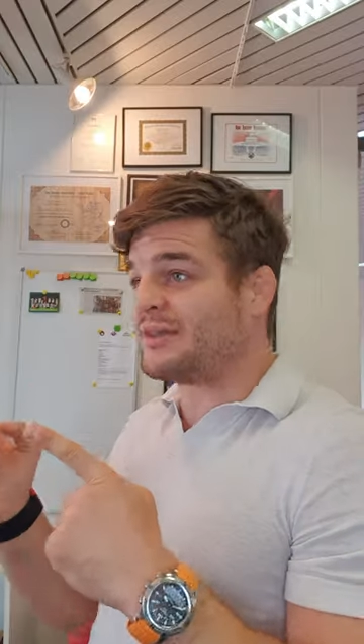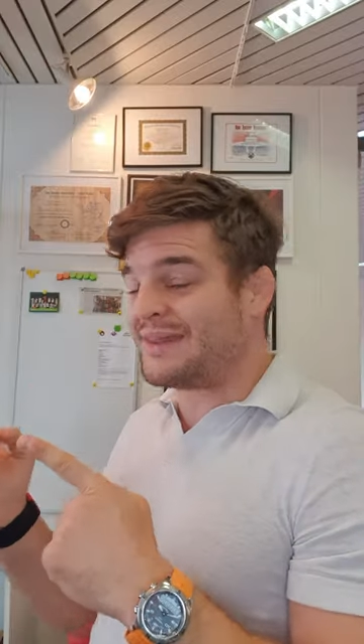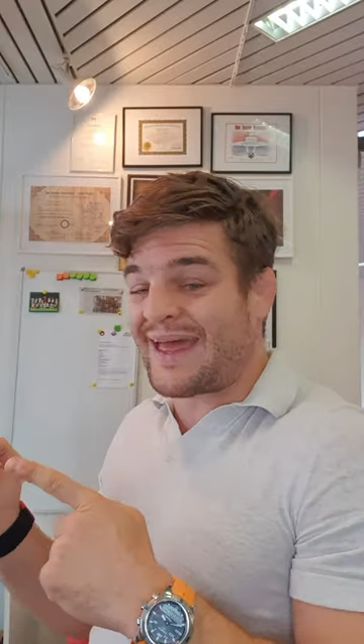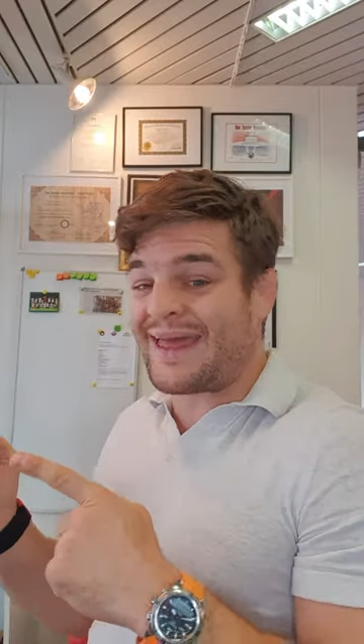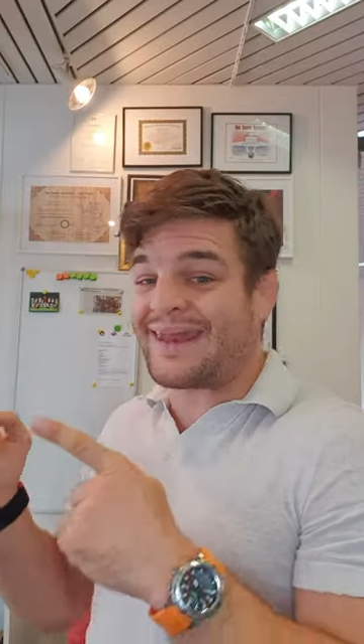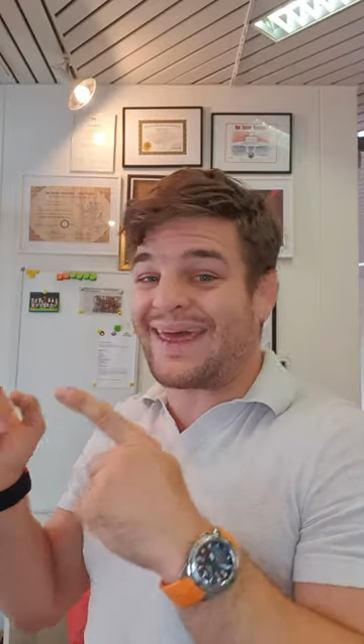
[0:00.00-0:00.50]

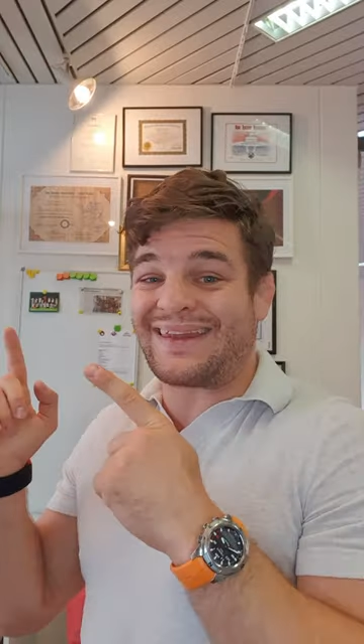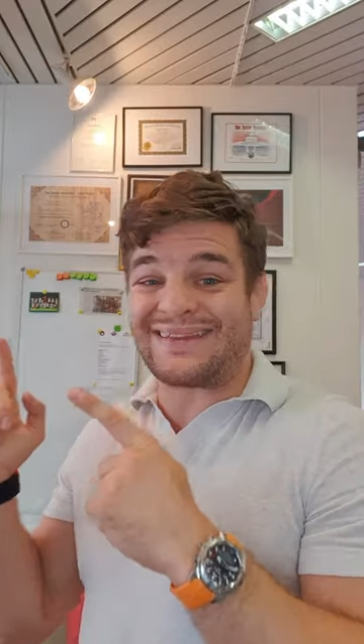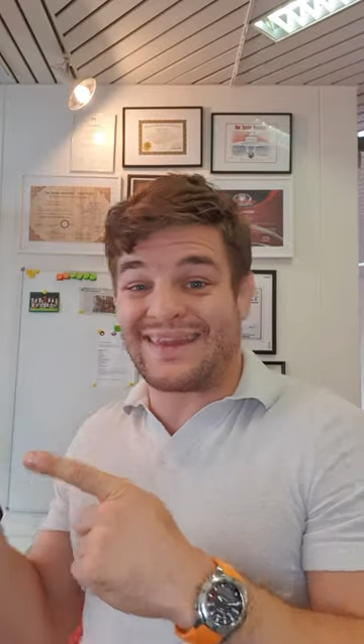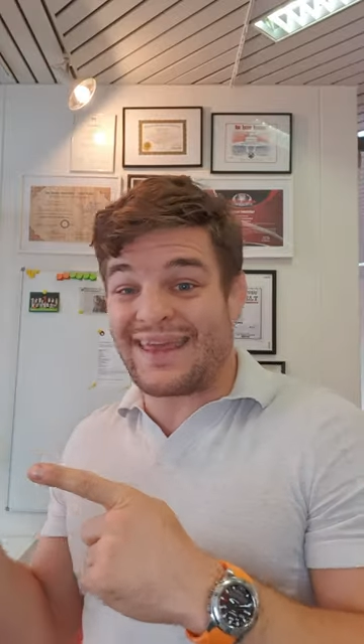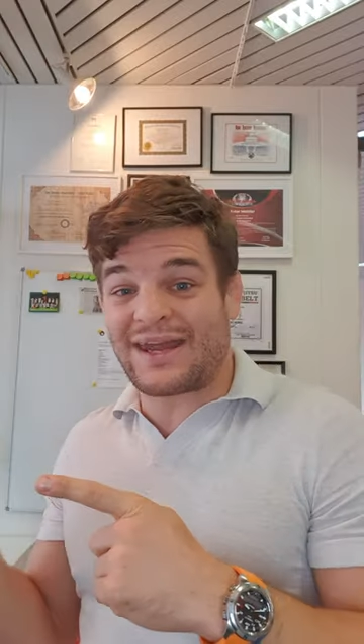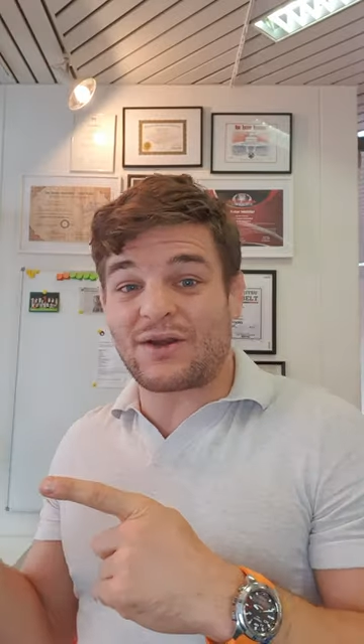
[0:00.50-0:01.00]
then
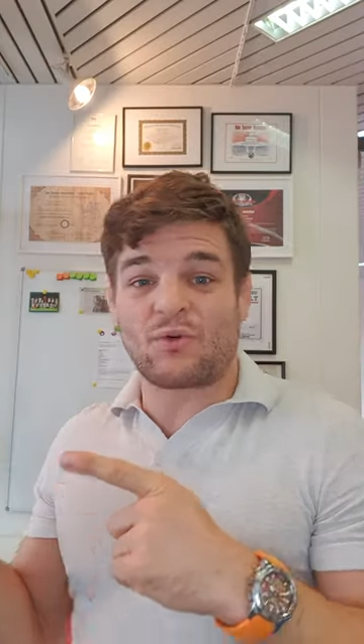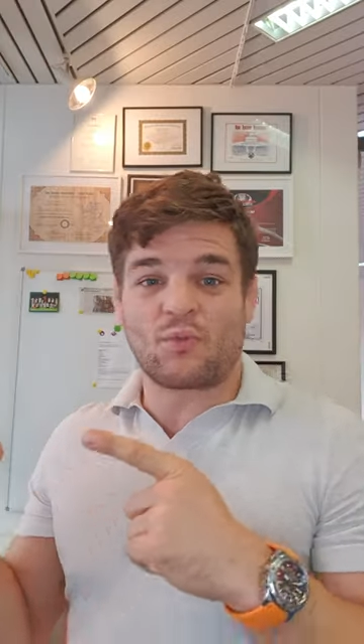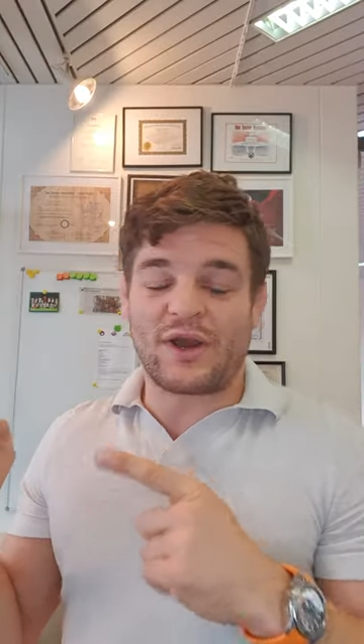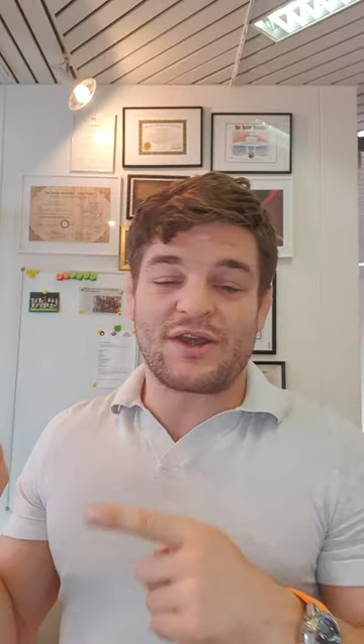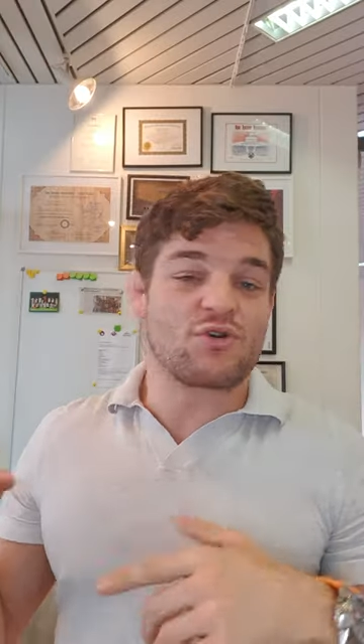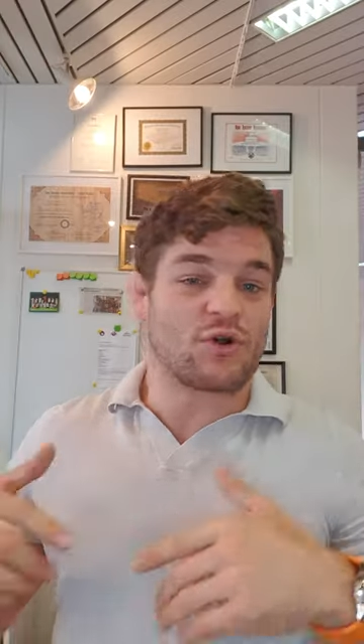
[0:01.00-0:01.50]
and there
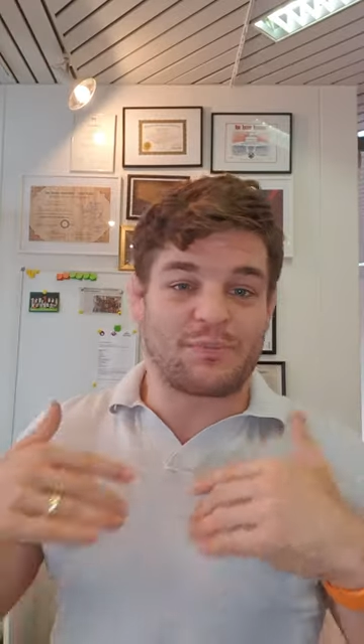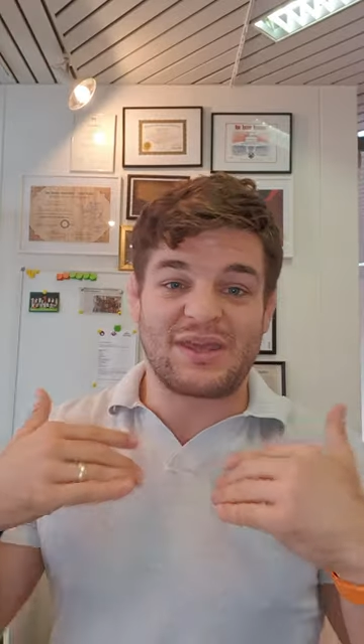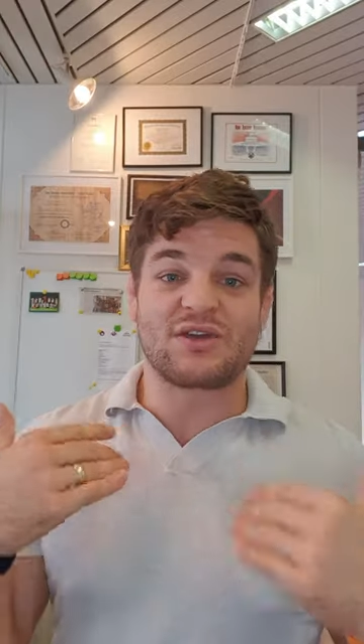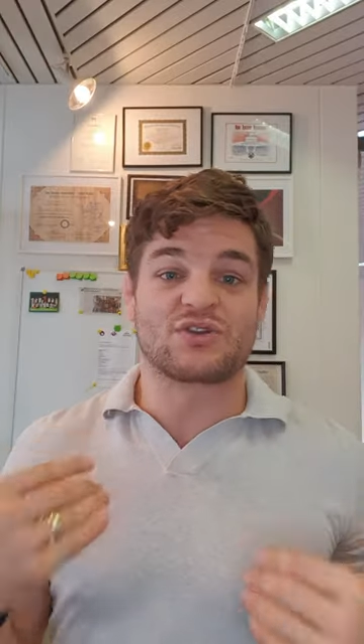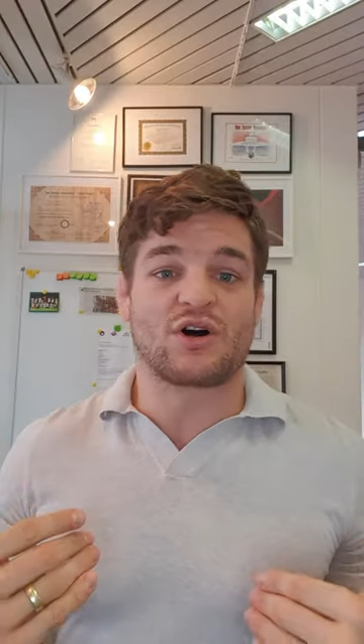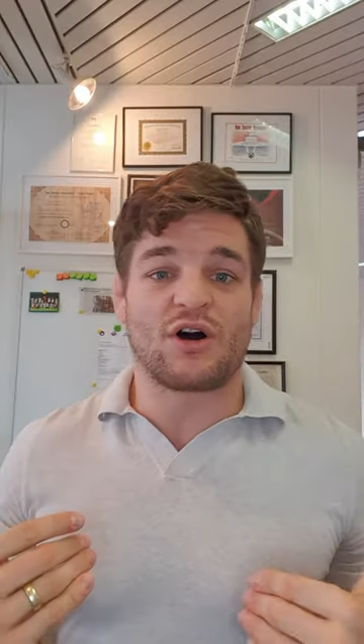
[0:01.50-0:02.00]
when you're
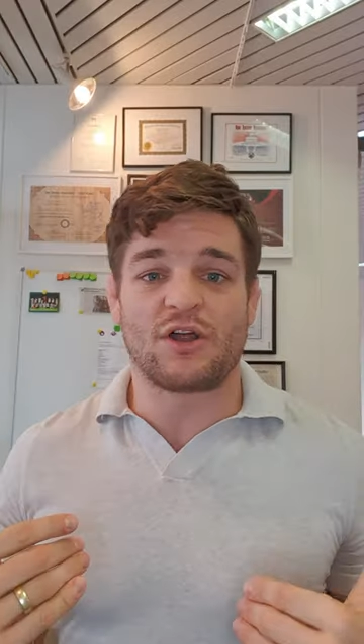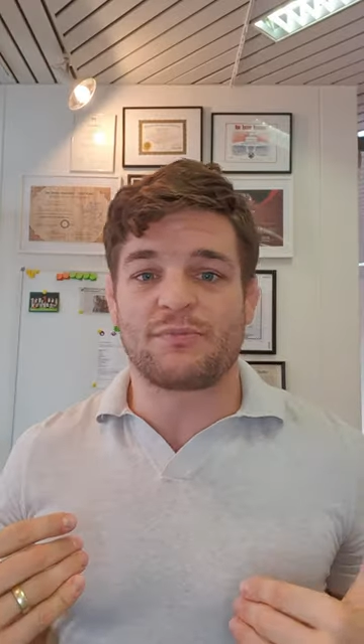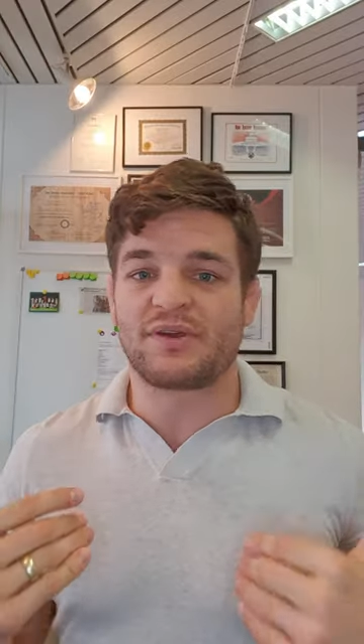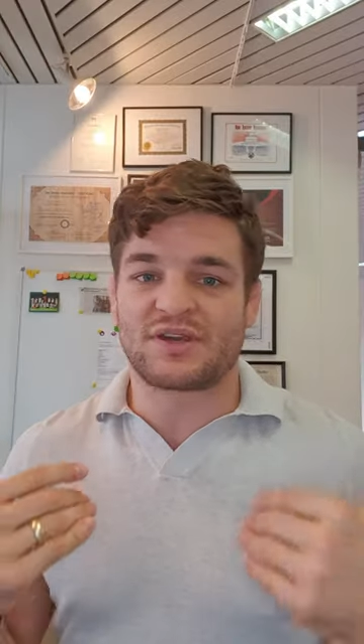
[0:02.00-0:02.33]
being taught,